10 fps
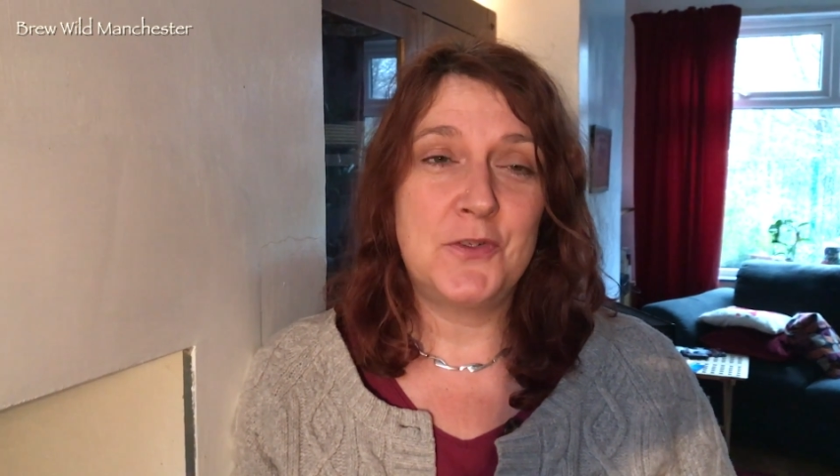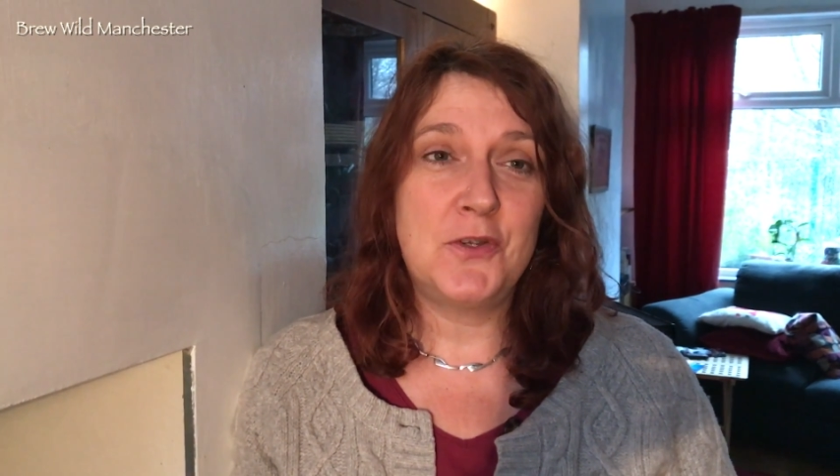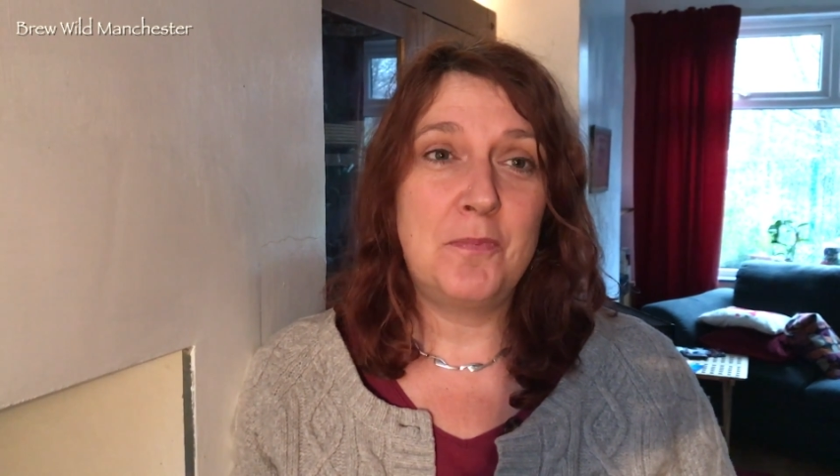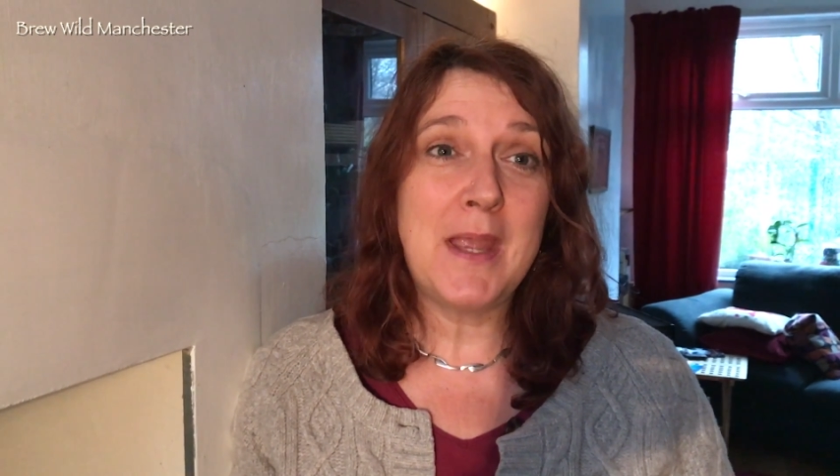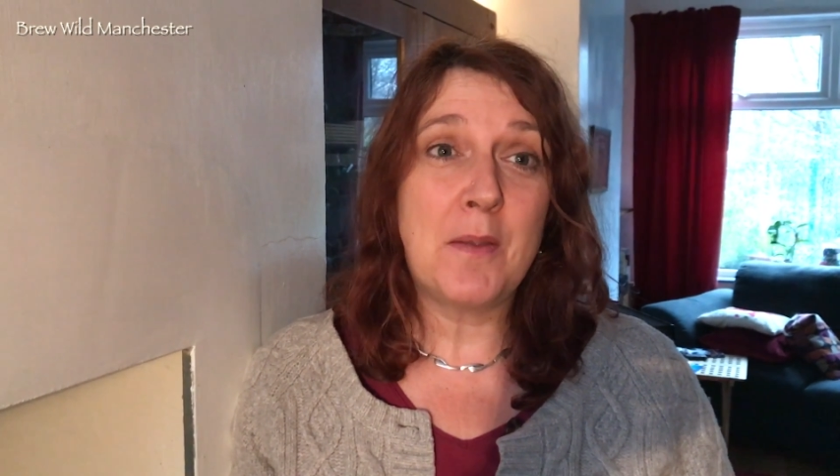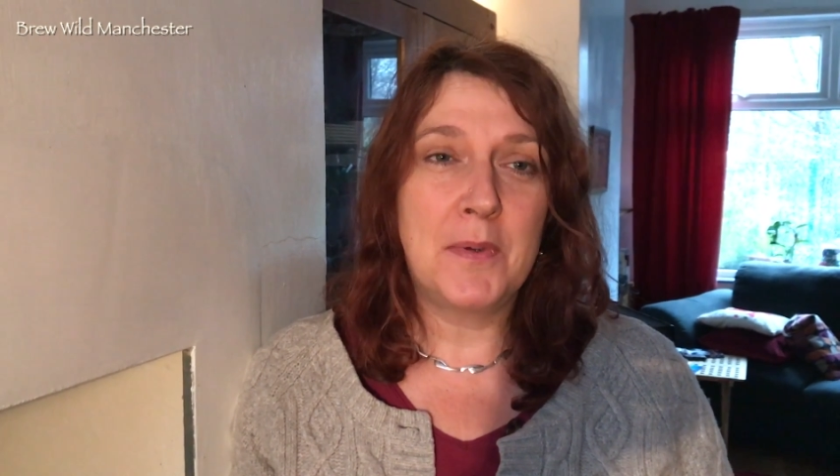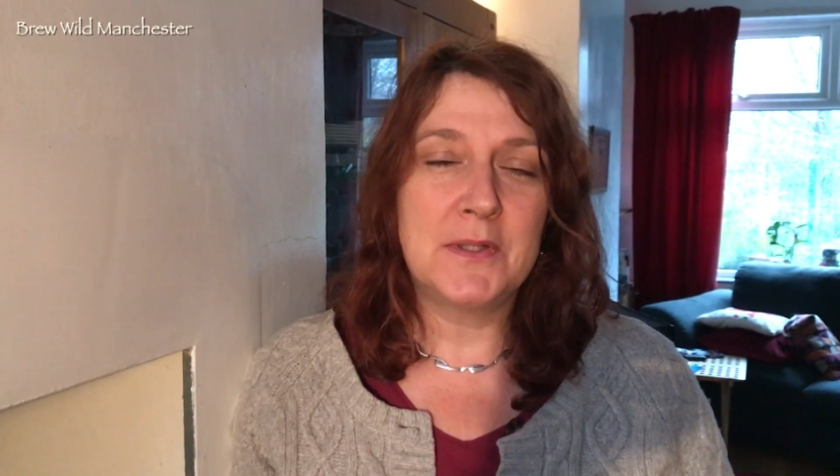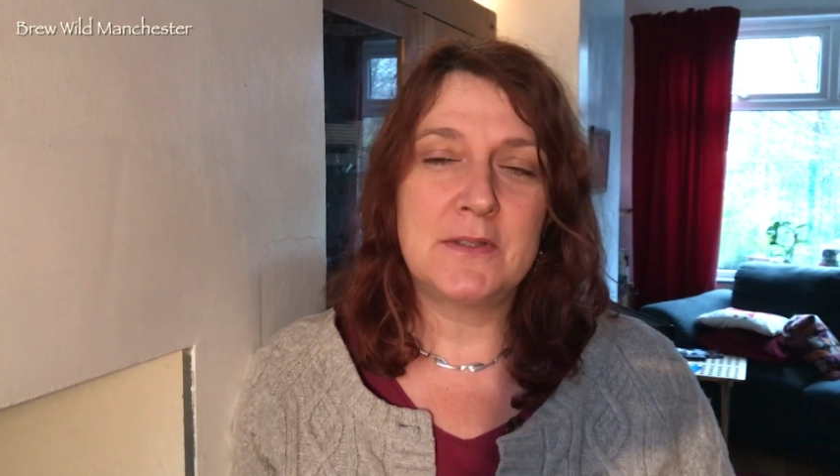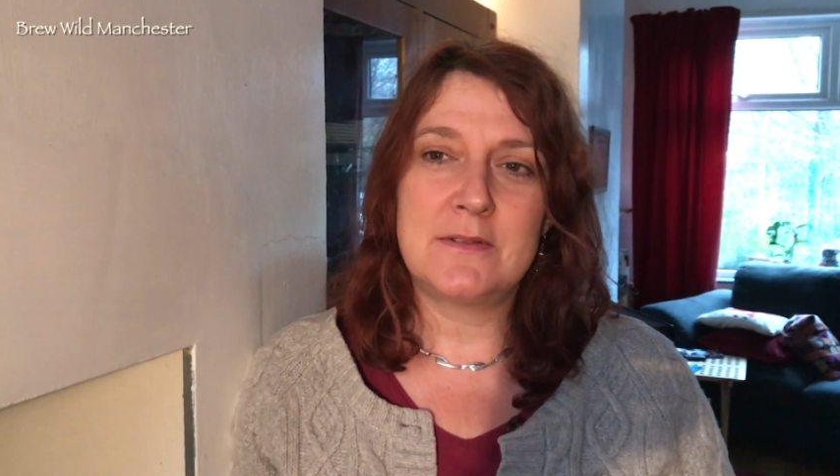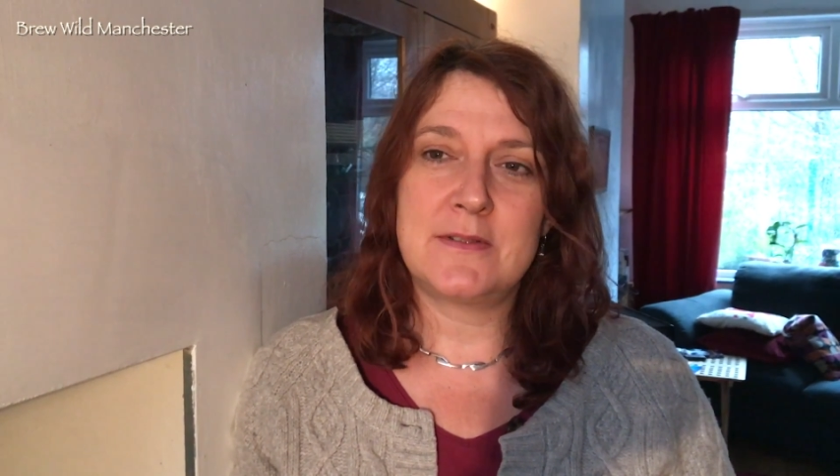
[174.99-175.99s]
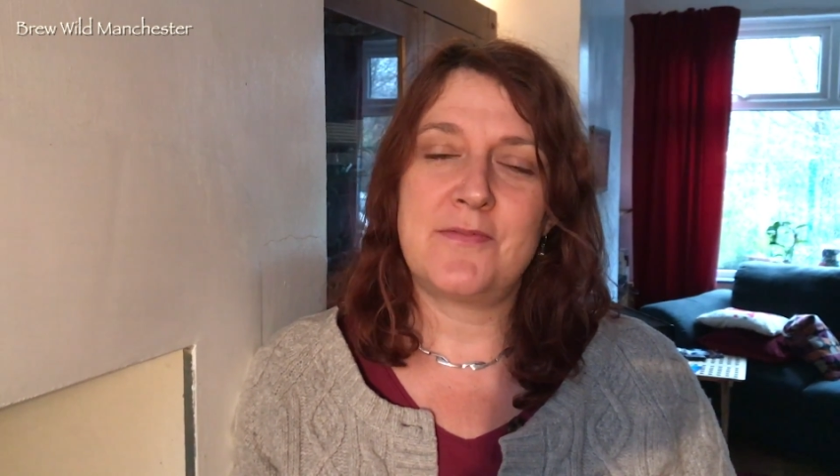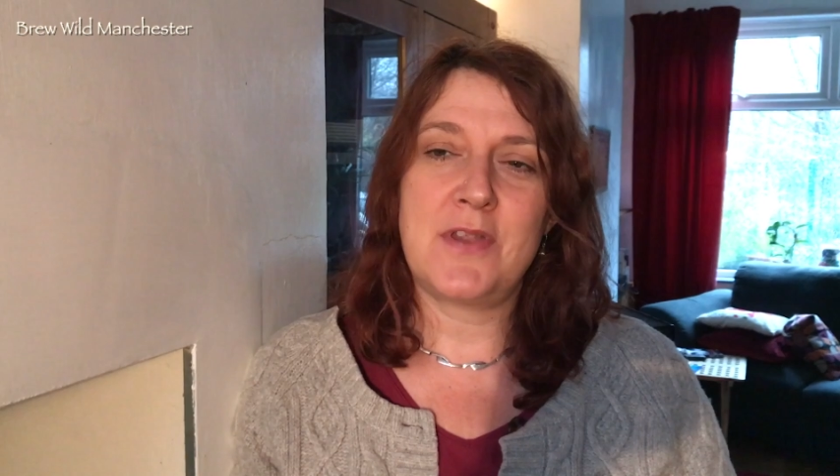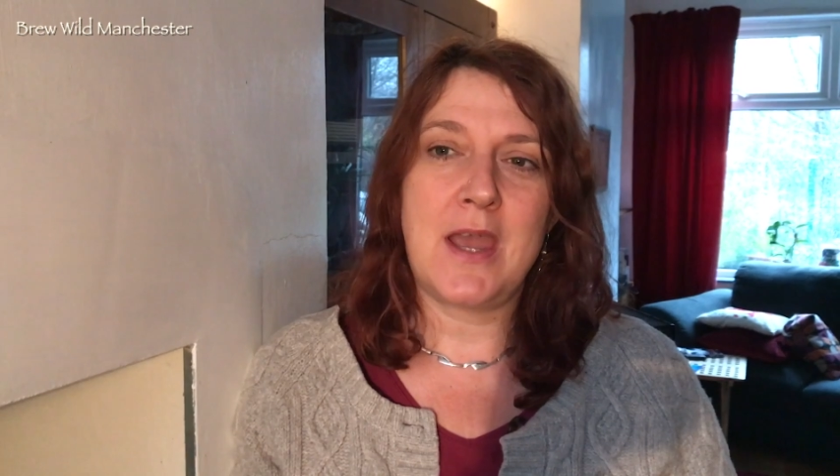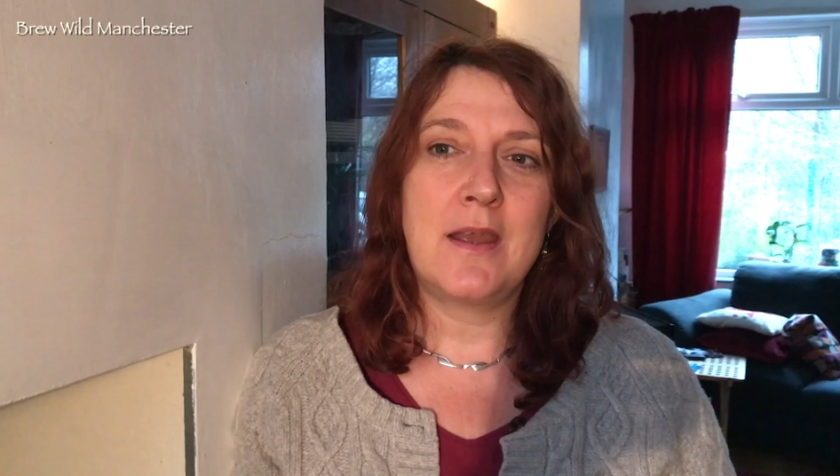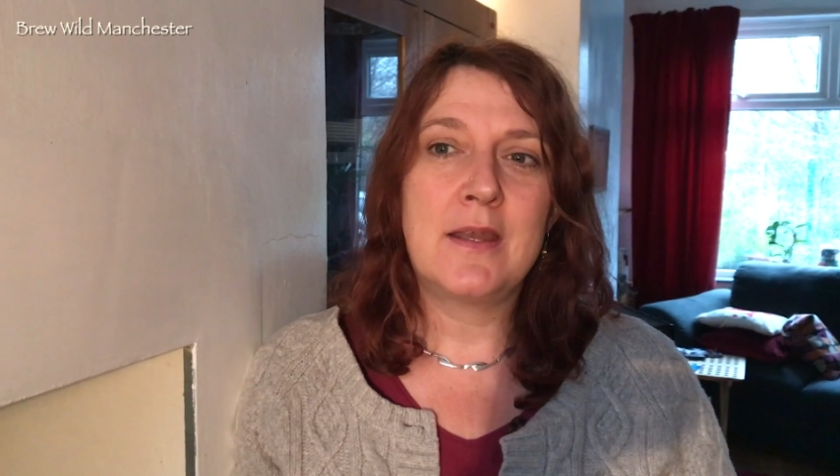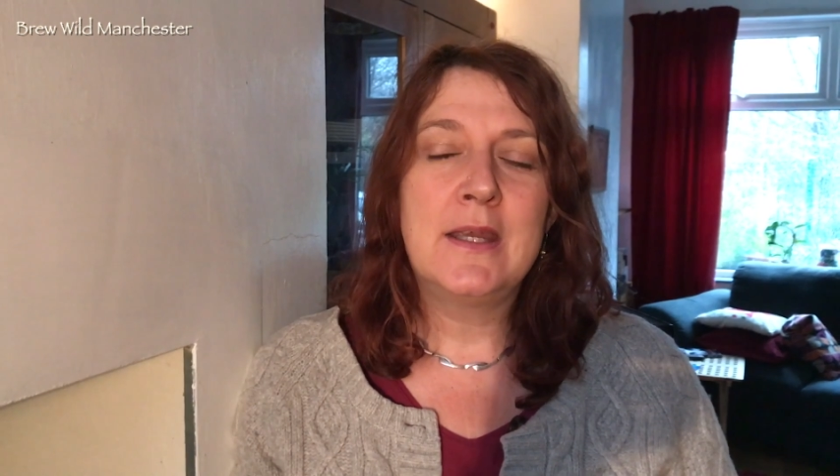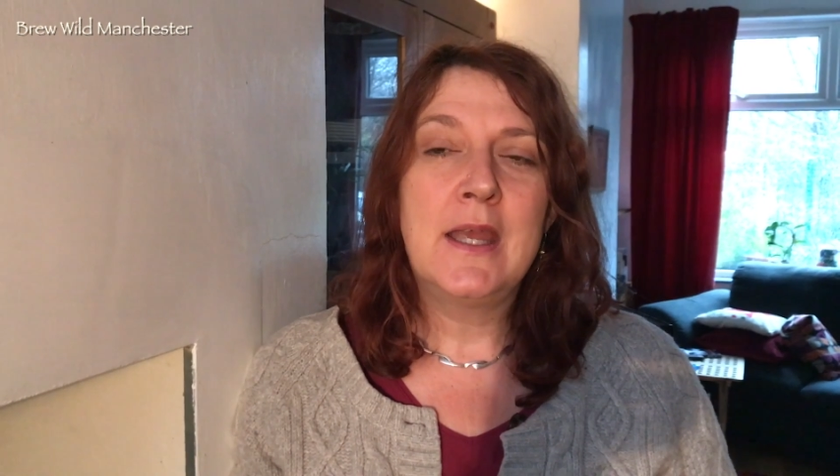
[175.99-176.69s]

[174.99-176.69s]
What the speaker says: 2 big bundles of that.